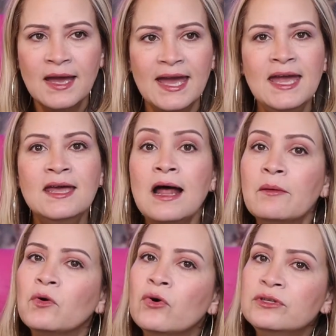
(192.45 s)
And
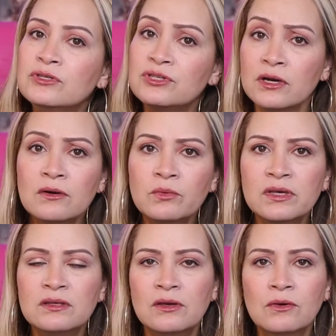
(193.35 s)
I'm going to share
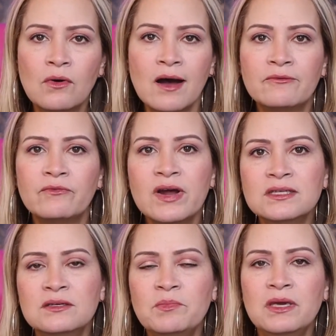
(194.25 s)
with you a
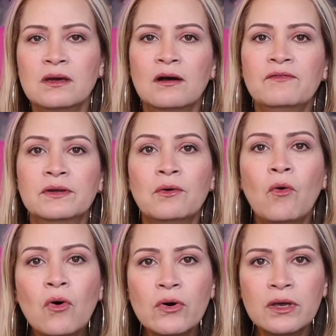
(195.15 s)
recipe of an
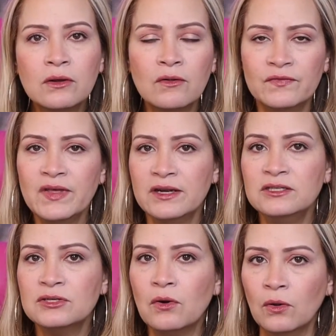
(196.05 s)
oil that
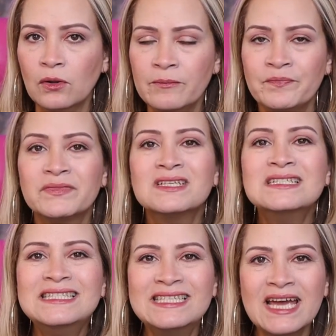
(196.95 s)
is called
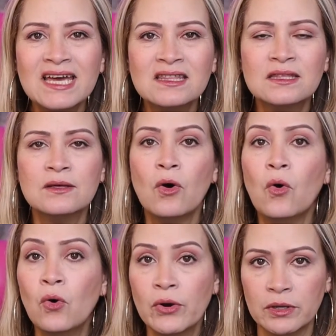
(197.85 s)
death
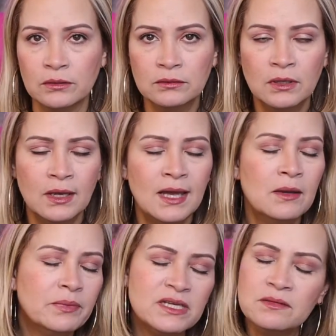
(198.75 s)
oil.
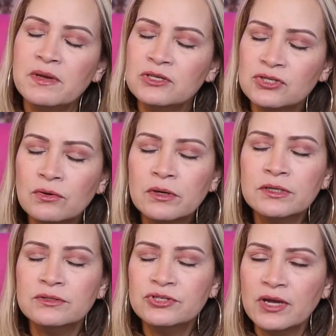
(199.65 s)
Please make
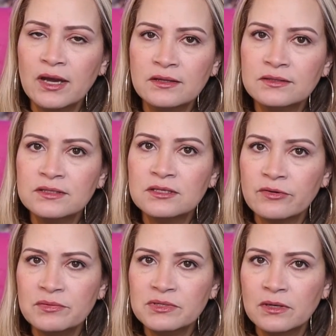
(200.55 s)
sure to check the
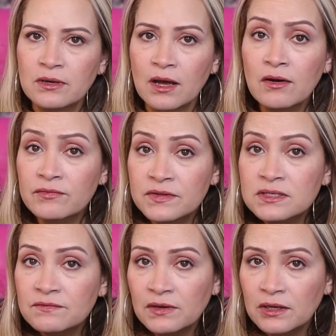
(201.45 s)
description of
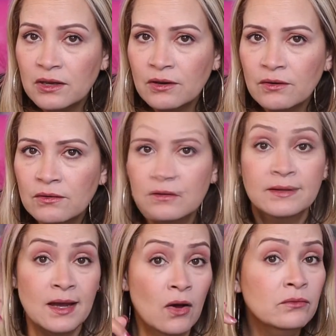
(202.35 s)
this video
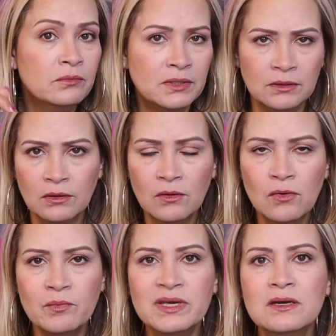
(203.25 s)
down
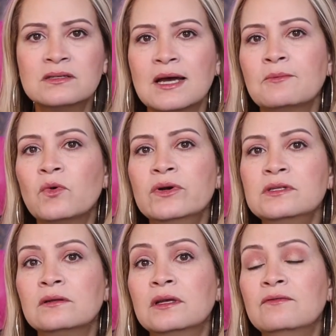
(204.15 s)
below, because I'm going
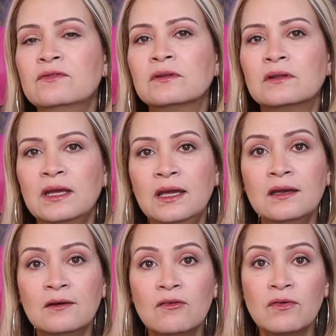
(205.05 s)
to leave the
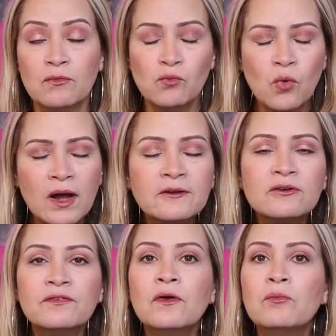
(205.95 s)
link of a
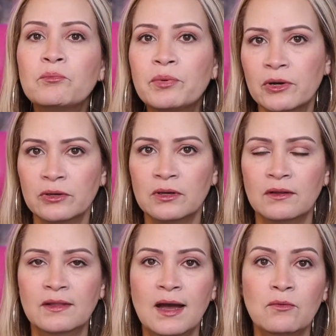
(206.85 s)
wonderful book
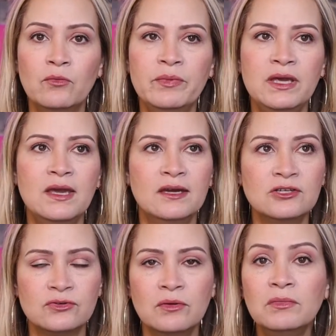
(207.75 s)
that will be
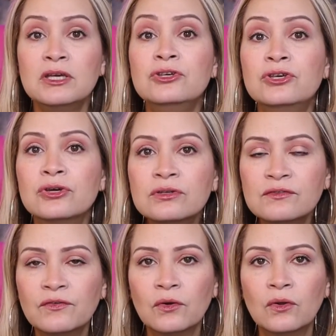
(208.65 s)
extremely
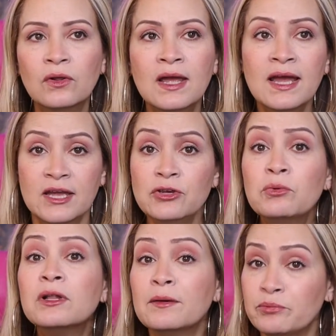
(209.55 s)
useful and you
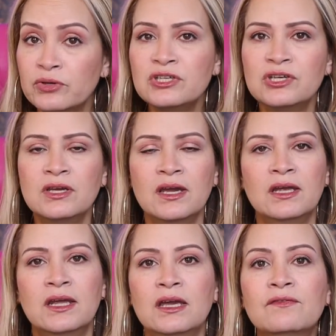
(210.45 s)
will
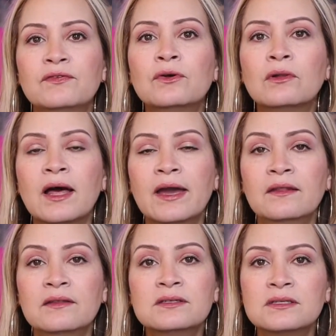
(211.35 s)
appreciate if you
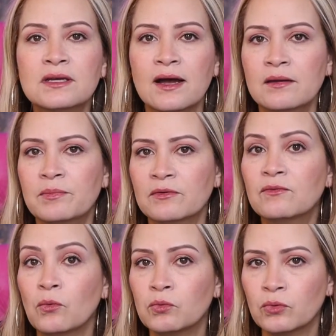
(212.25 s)
like this type of
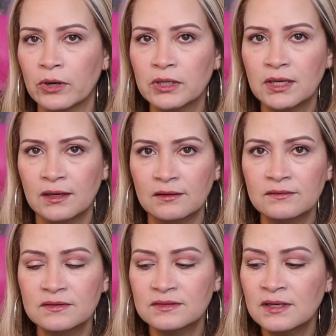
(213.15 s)

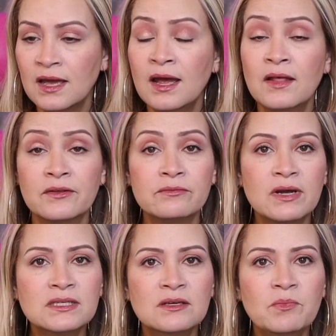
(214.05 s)
workings. The
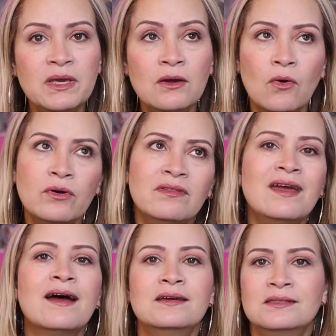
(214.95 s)
recipe or
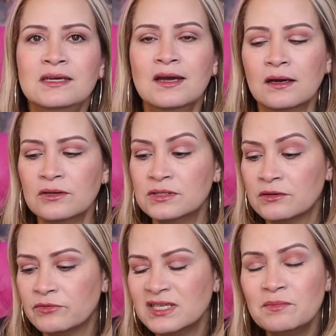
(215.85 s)
the idea, because
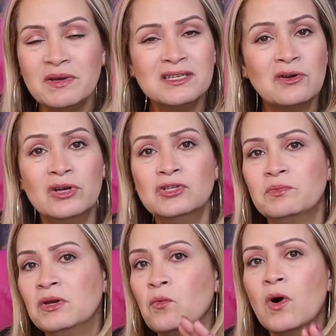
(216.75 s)
the recipe is going to
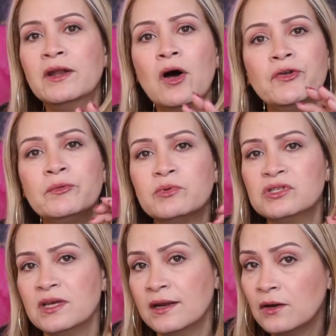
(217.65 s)
be
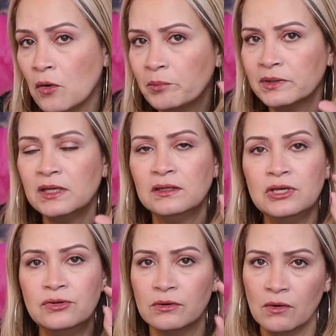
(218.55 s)
100%
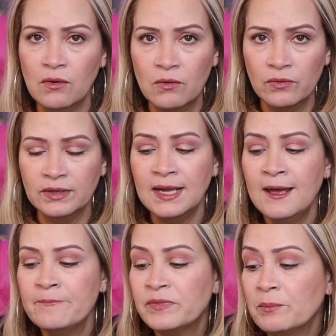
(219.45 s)
completely your own,
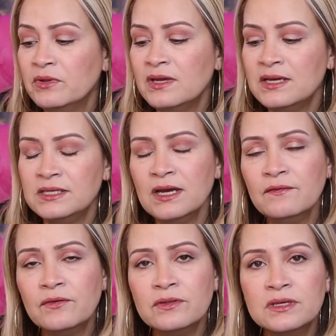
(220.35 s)
but the idea
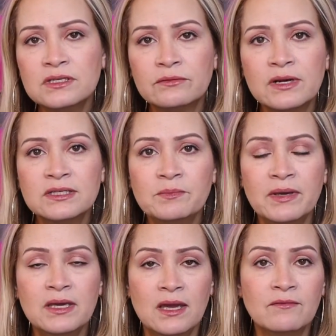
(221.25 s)
for this
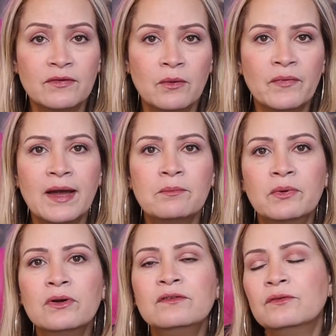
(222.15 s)
recipe came from that
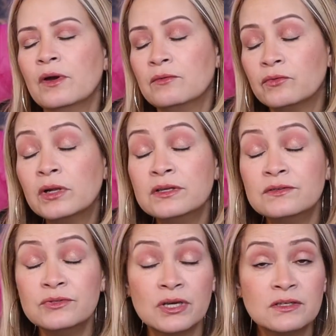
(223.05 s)
book, so I really
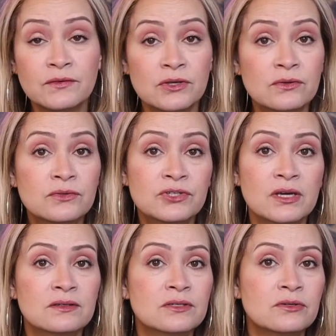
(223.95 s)
suggest for you to
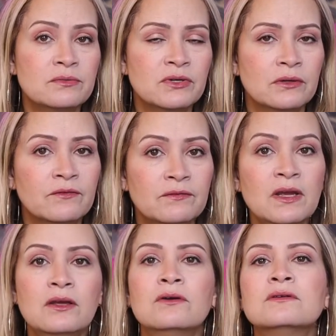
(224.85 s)
check the description of the
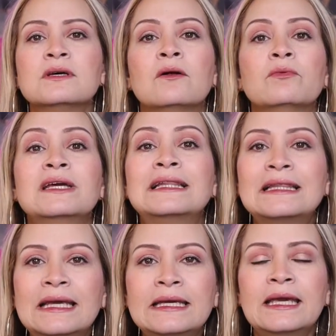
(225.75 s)
video, because I'll be
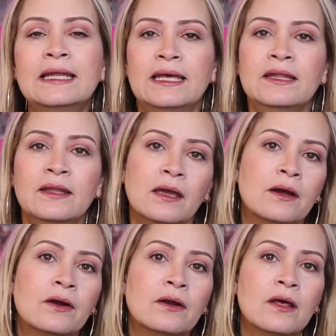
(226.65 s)
linking in
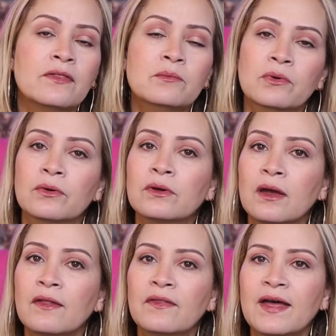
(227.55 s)
there the book
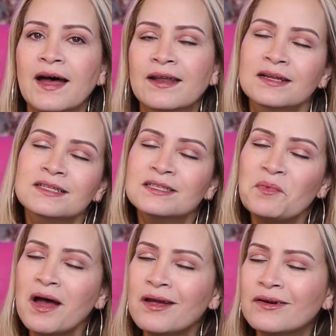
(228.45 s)
that
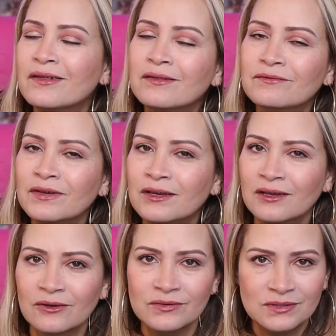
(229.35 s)
inspired the
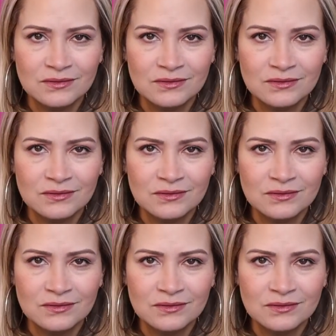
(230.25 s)
video